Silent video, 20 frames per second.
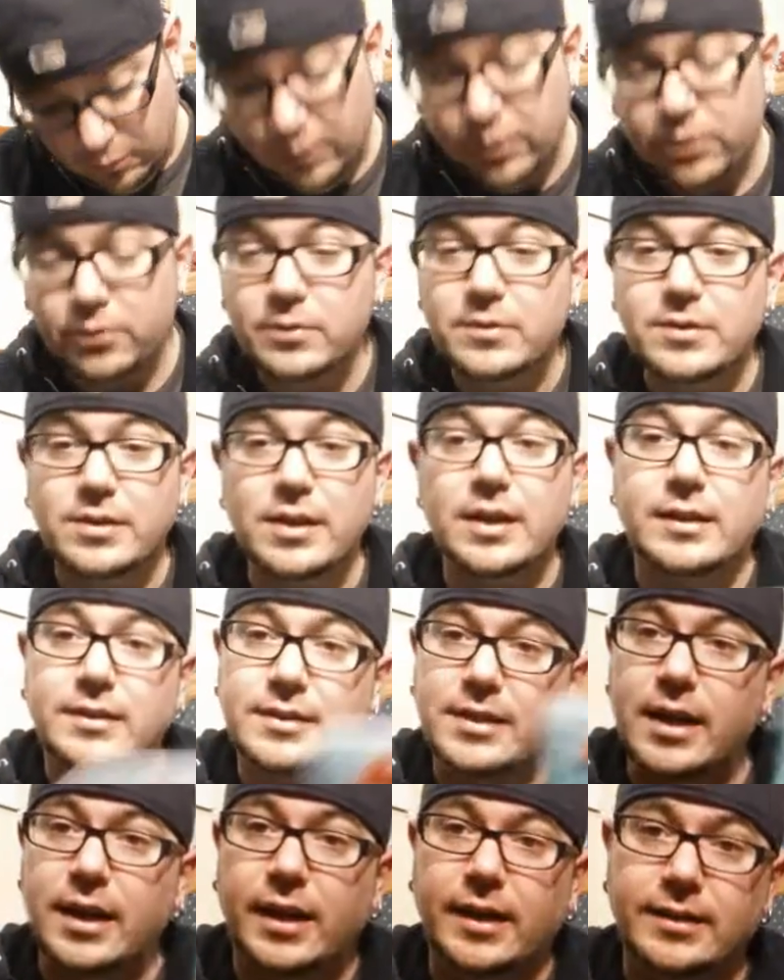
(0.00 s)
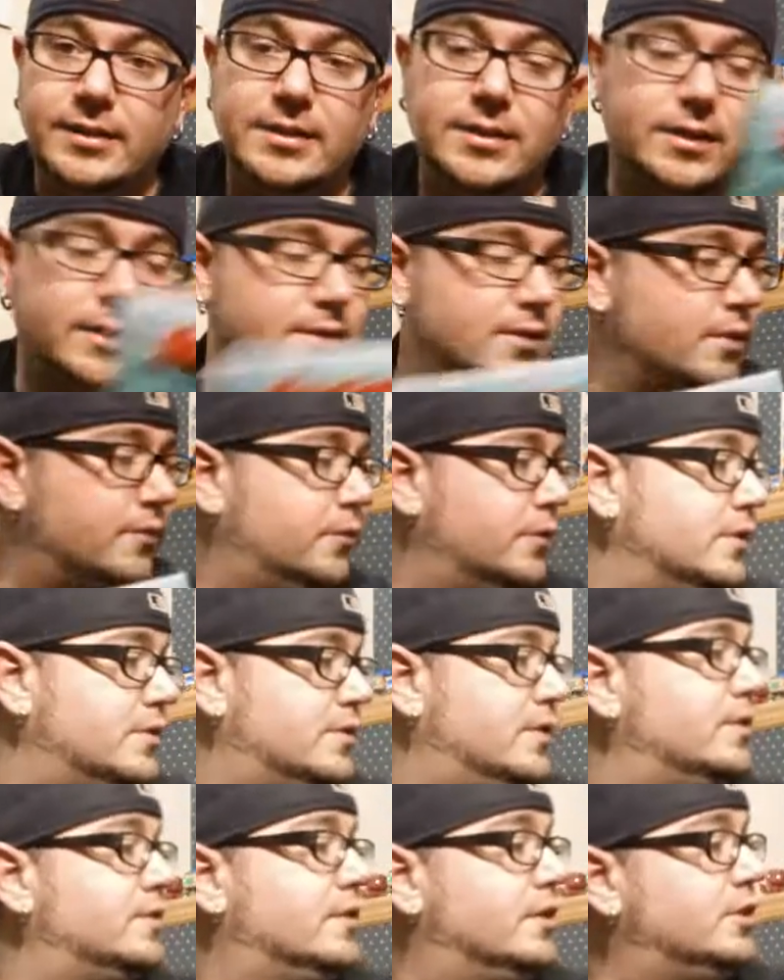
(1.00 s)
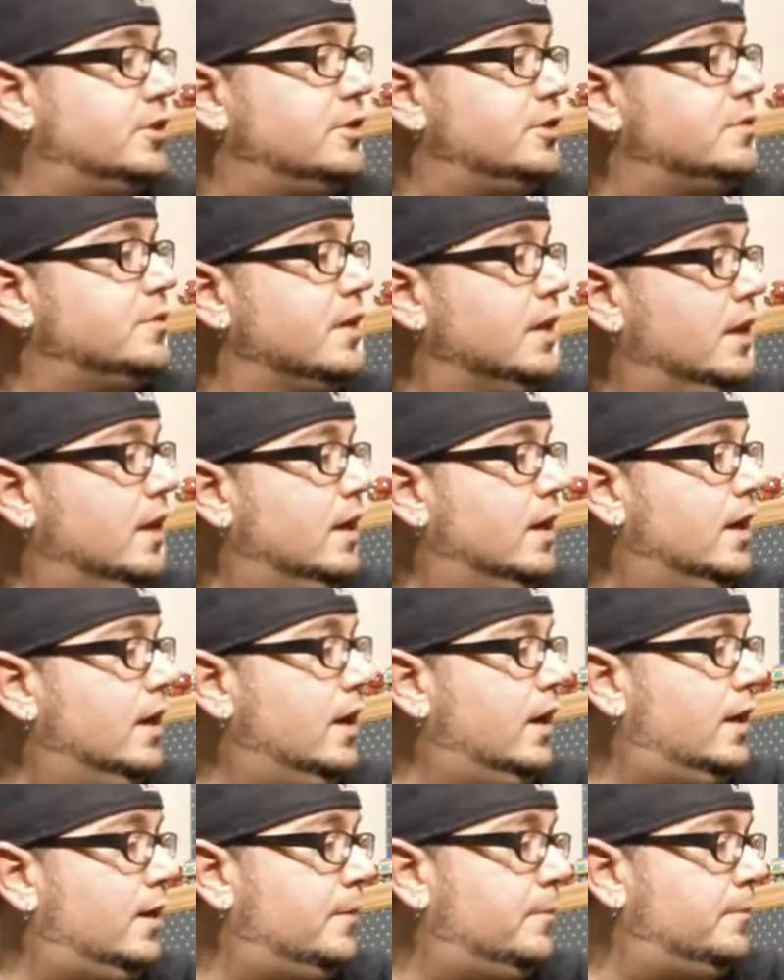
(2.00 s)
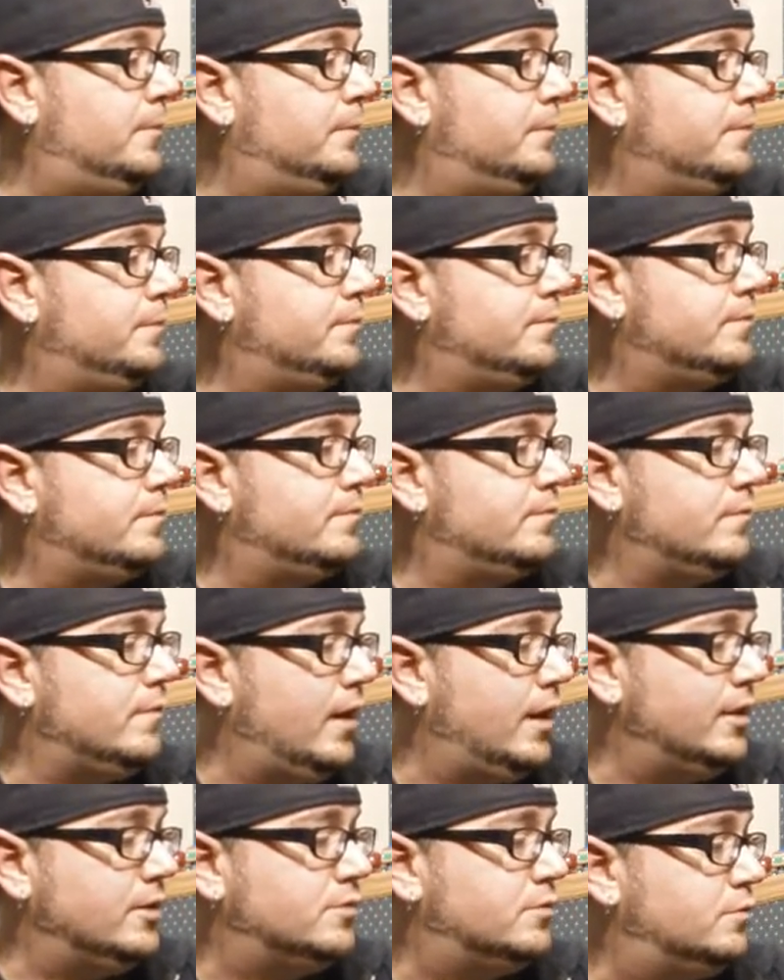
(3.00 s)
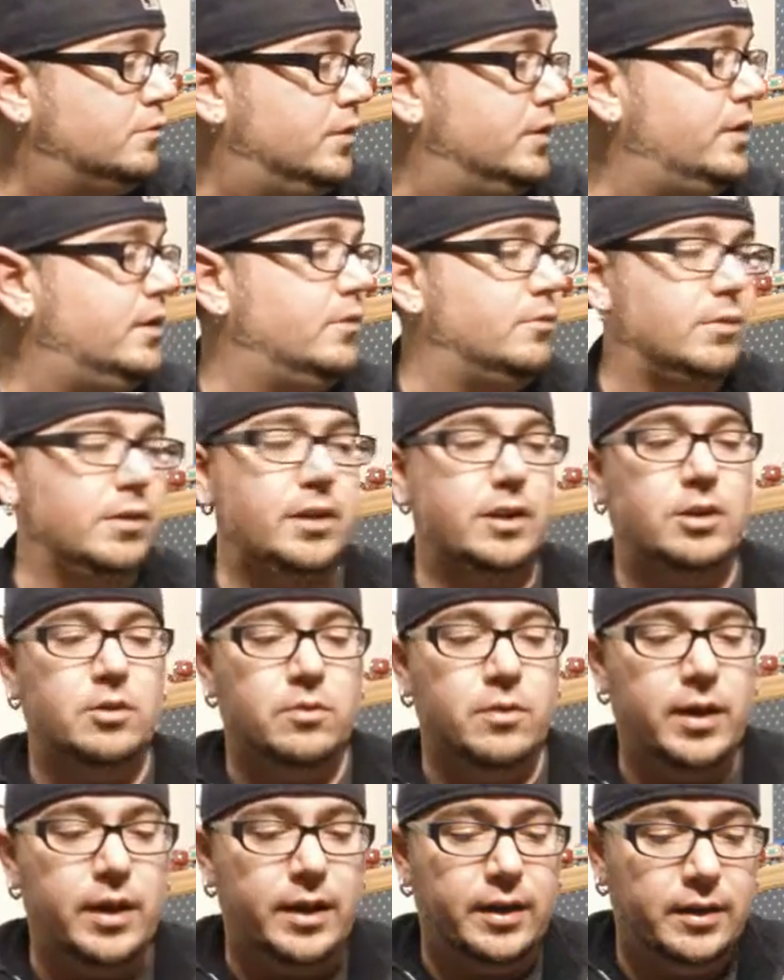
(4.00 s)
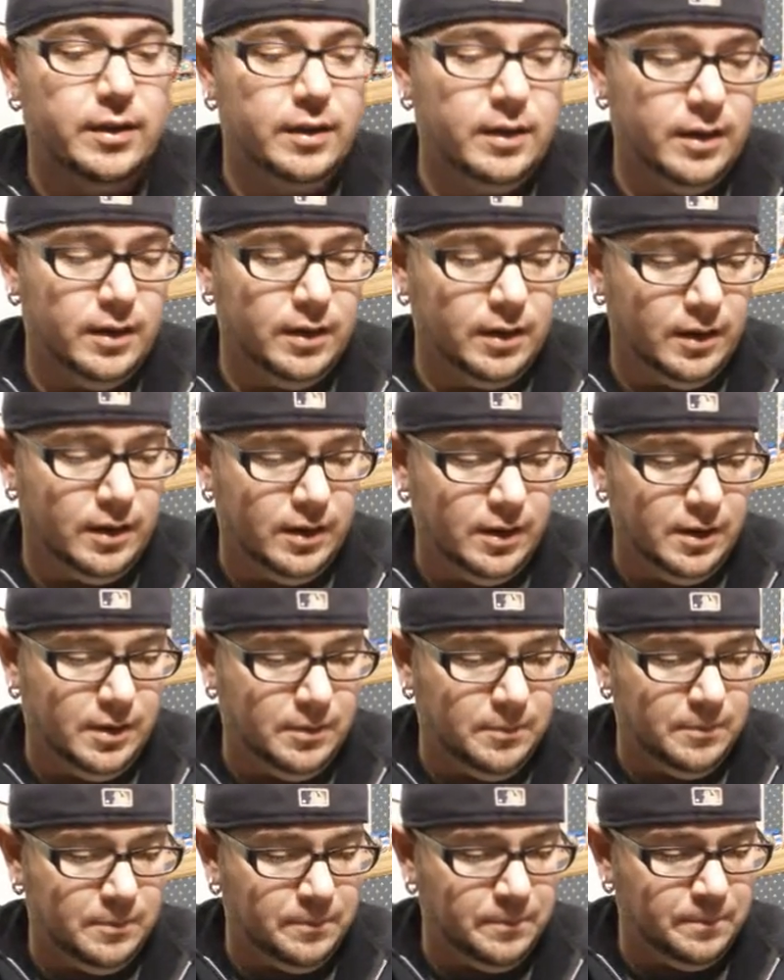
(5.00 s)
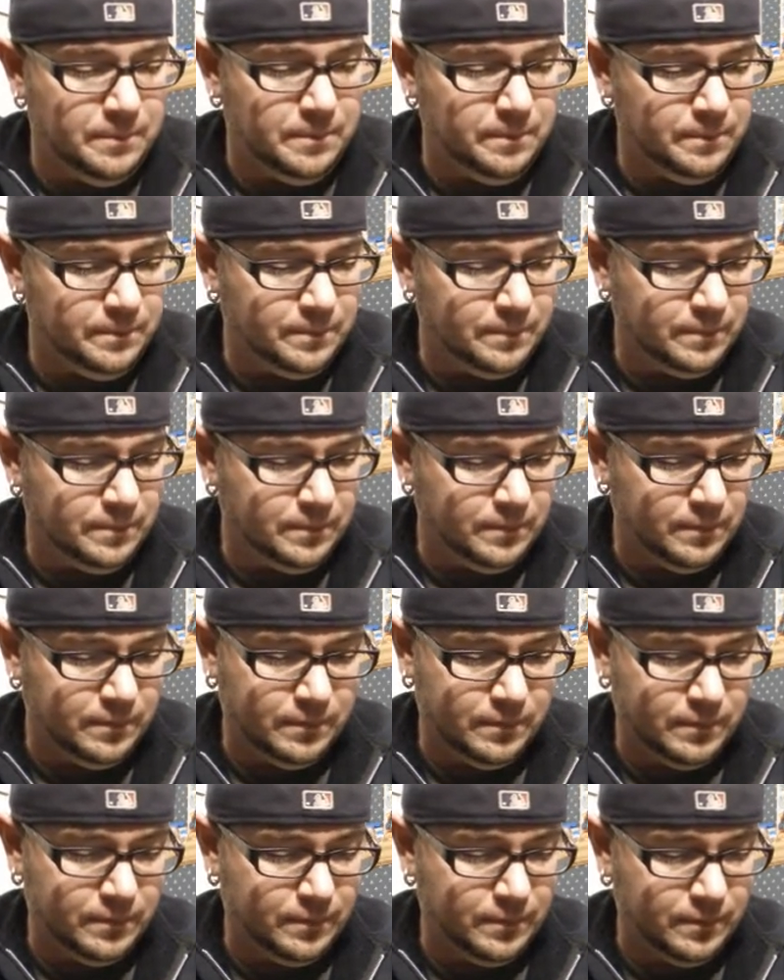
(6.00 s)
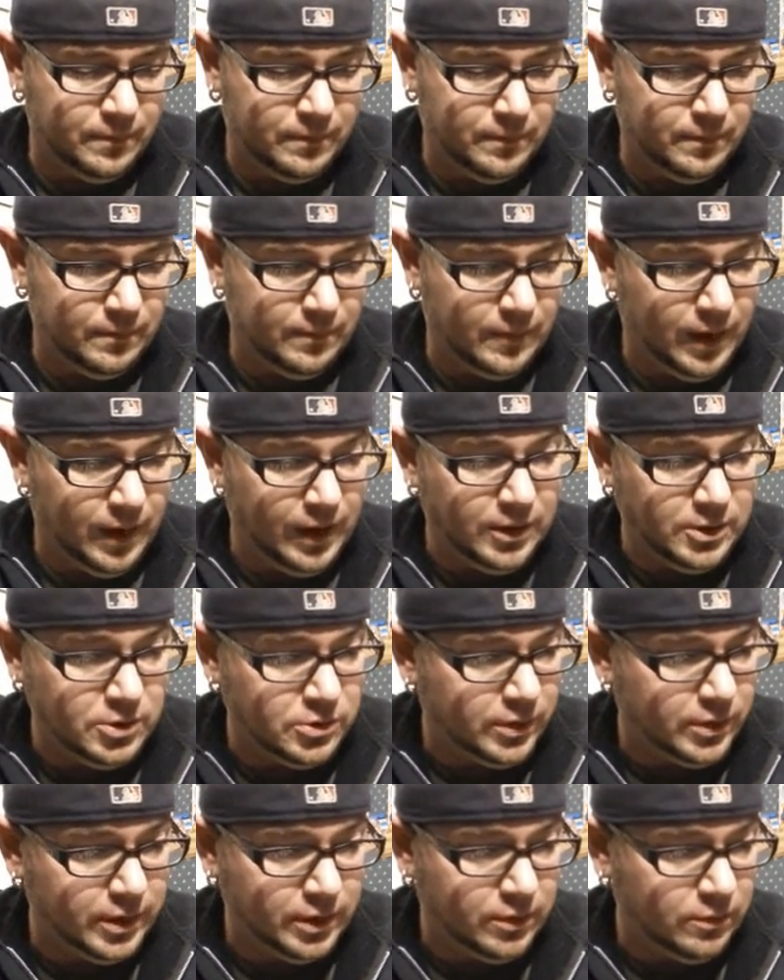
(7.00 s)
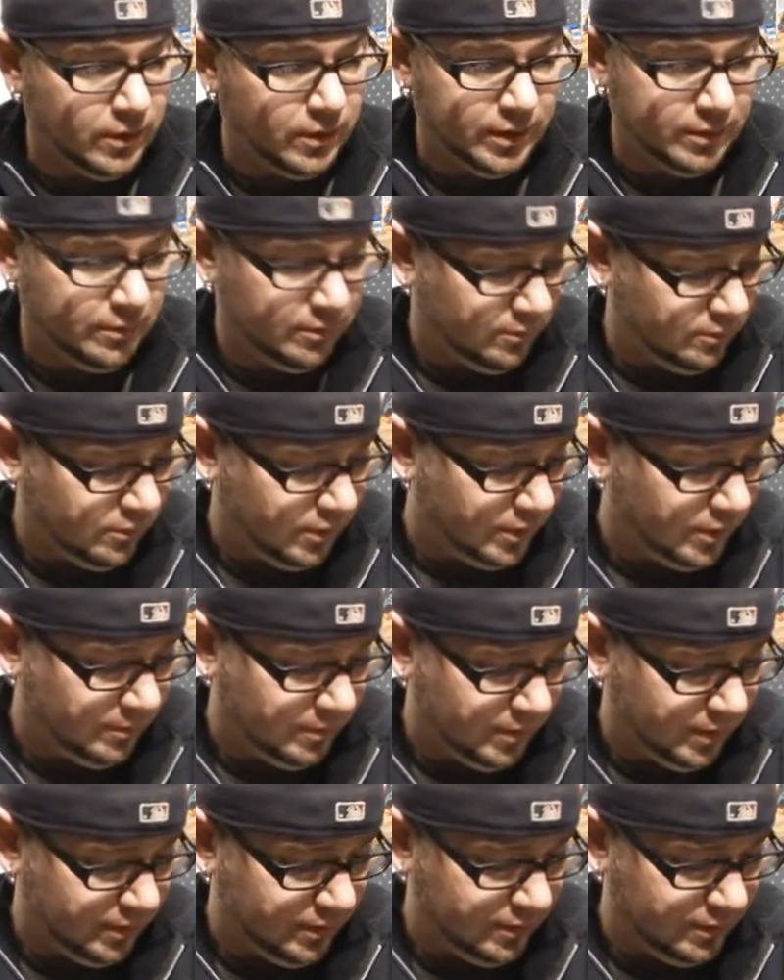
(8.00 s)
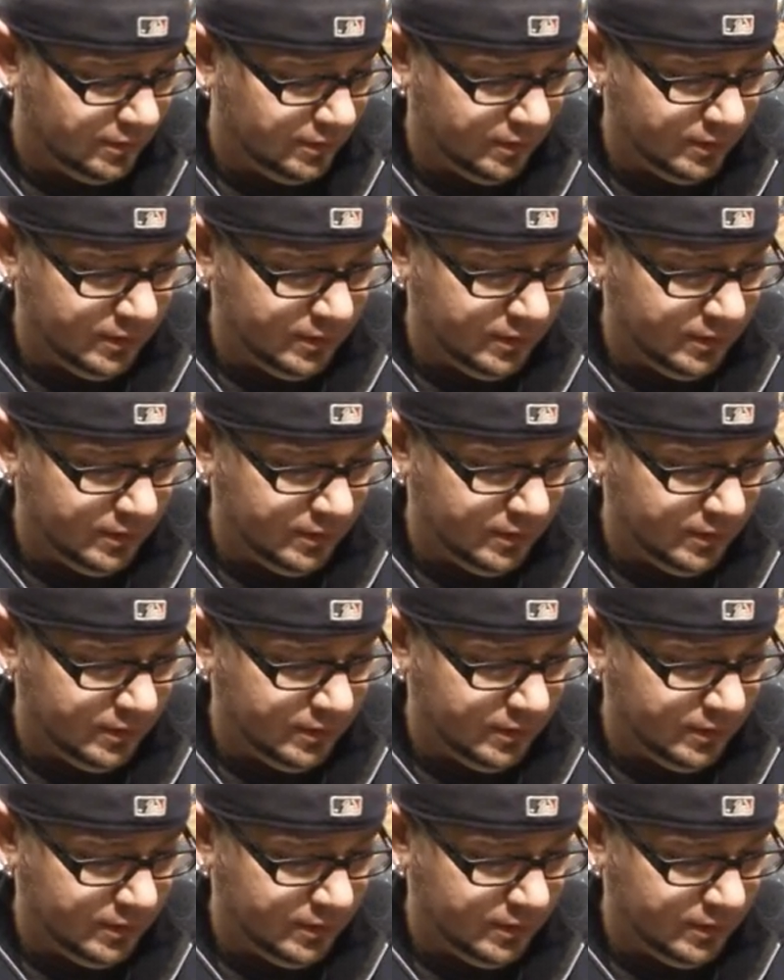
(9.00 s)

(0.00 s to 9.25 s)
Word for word: One through six. Yeah, it's, it's the first six issues. Um, and it's really, really great. Um, I enjoyed it quite a quite a bit.